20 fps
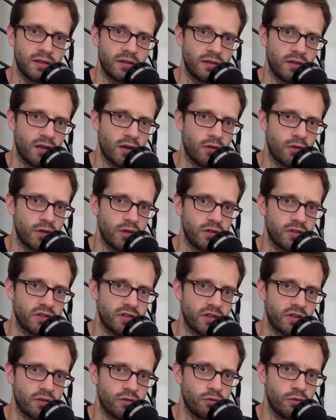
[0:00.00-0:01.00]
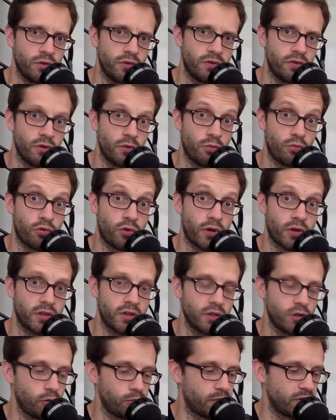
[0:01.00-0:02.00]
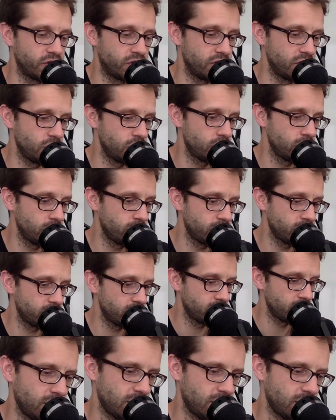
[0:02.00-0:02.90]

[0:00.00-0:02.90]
Now we can start with practical positions.